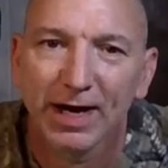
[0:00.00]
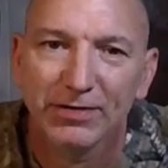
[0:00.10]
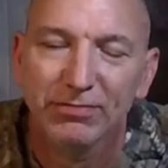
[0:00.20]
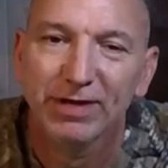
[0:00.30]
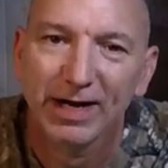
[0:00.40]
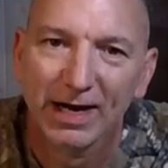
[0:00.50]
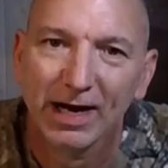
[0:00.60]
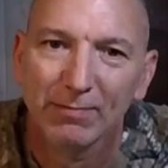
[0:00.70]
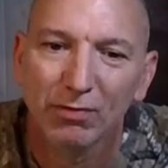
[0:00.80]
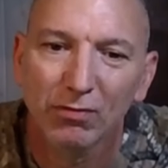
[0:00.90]
I knew that. I got
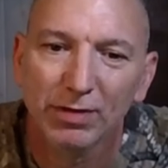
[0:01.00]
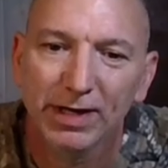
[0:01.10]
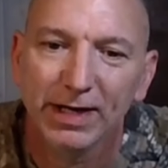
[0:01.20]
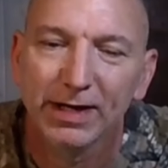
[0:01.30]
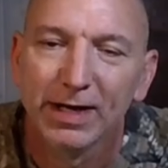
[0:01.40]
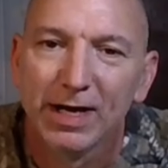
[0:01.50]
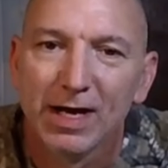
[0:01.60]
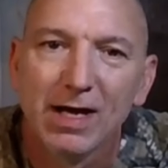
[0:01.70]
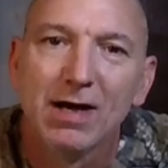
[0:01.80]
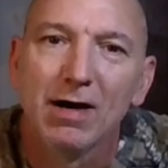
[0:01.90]
to put one in it.
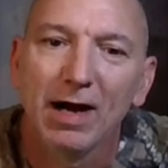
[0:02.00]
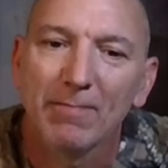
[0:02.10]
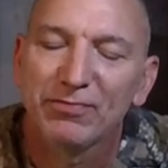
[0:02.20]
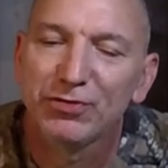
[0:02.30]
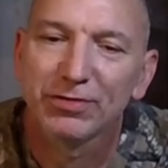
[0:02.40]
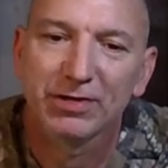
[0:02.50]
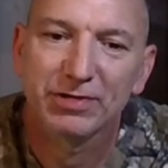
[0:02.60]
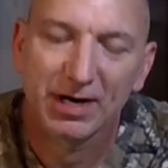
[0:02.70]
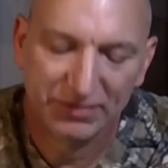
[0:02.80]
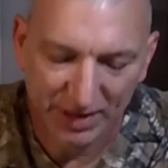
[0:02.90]
I'm sure there's
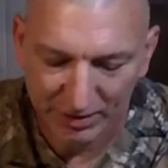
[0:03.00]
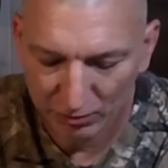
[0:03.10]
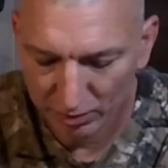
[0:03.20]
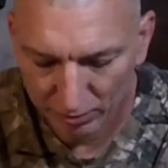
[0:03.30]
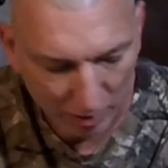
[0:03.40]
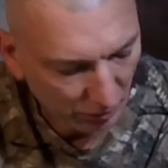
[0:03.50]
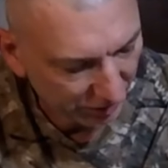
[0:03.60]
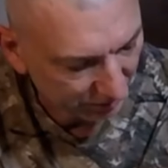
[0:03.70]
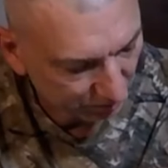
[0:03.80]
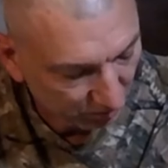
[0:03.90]
not a thing in the world wrong with
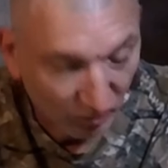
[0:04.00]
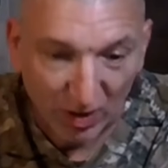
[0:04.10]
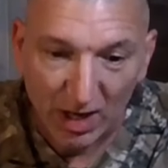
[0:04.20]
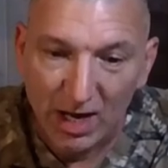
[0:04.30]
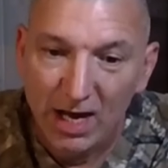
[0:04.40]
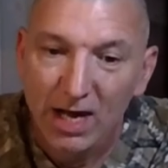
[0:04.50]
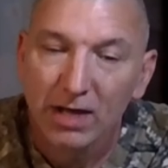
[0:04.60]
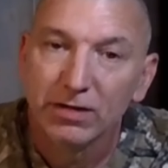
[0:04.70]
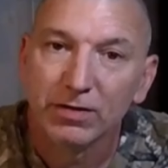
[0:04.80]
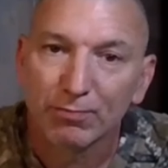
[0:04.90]
it.
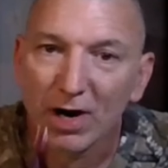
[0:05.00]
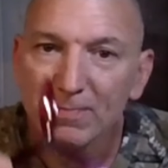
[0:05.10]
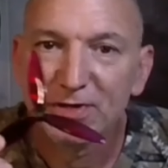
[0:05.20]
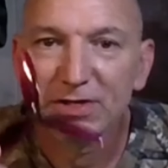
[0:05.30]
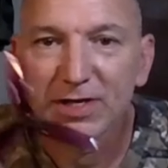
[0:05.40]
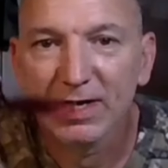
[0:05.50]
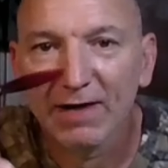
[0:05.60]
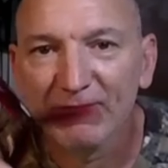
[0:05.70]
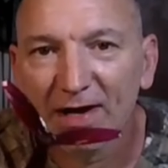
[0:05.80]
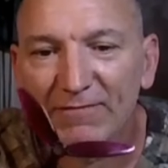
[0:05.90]
The props he sent, I
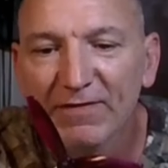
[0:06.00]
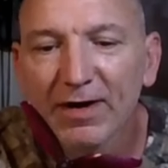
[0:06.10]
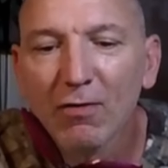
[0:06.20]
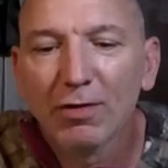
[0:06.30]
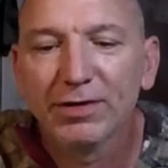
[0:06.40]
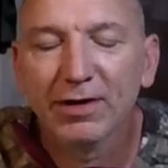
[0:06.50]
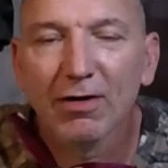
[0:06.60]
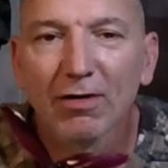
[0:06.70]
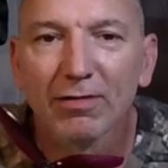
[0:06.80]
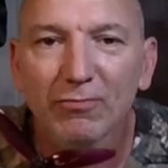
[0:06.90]
finally figured out what they
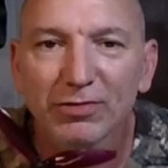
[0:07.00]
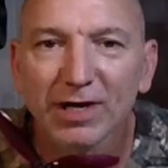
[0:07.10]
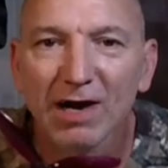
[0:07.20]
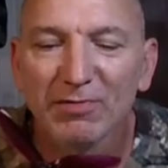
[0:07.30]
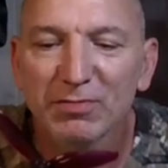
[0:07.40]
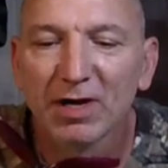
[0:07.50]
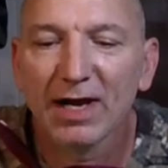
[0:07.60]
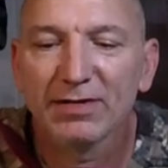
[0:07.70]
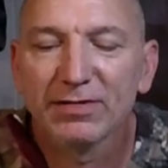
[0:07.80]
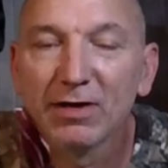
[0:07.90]
are once I got me some
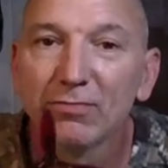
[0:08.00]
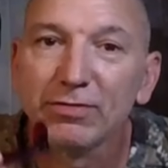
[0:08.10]
glasses on.